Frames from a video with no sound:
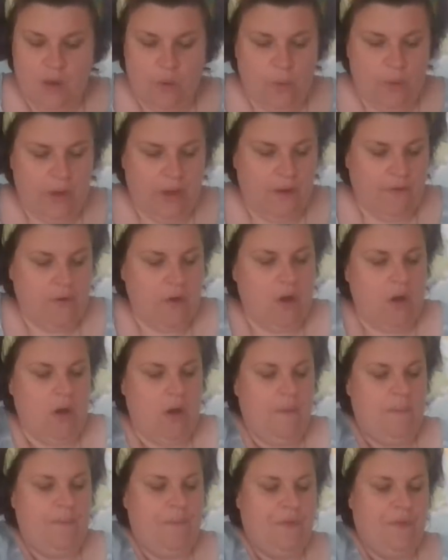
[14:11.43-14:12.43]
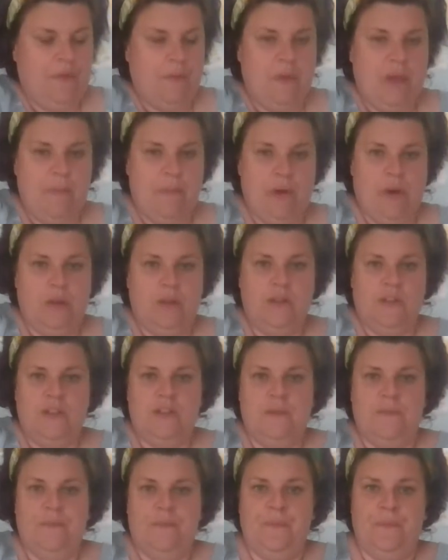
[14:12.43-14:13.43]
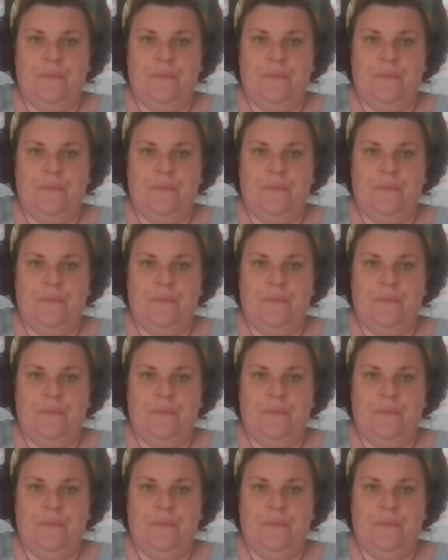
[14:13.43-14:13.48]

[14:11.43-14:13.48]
We have got the meatballs,